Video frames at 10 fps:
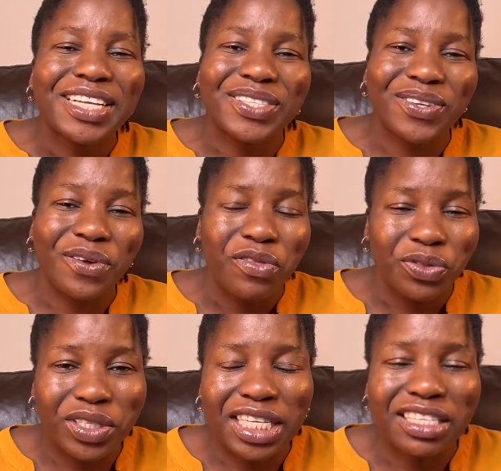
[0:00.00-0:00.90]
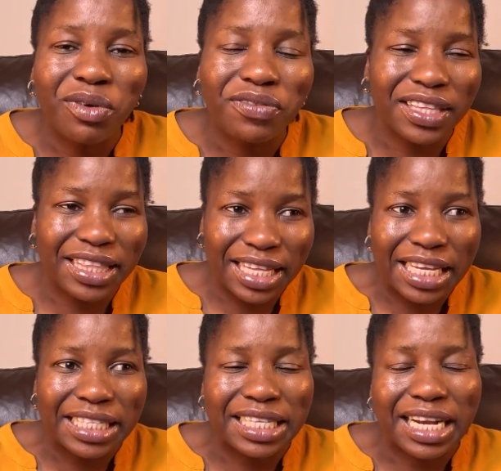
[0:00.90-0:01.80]
So those are some of the
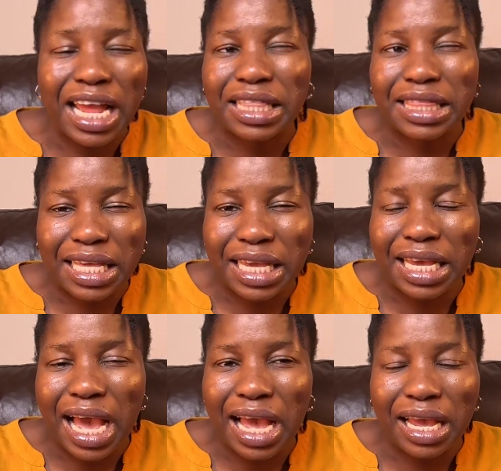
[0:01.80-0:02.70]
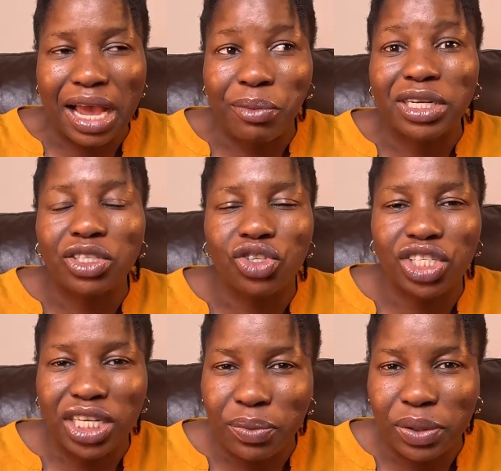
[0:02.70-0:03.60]
things that I think I wanted to
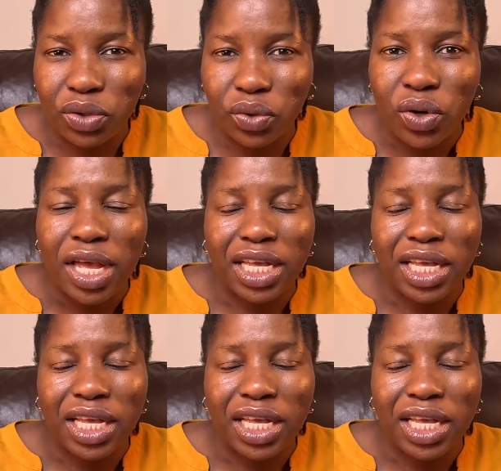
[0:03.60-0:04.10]
share with you